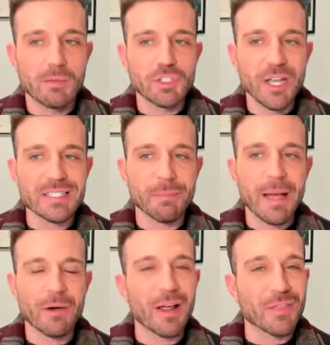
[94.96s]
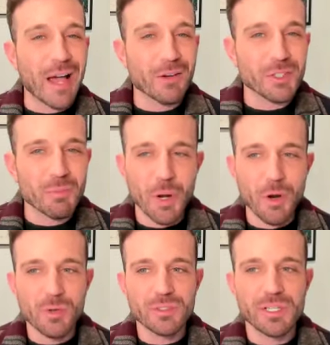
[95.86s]
She has about 1,000
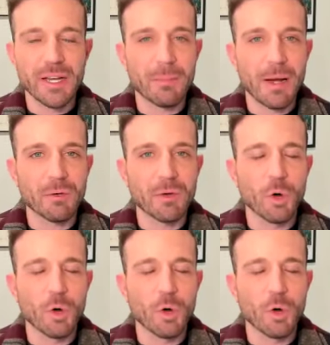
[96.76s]
posts and about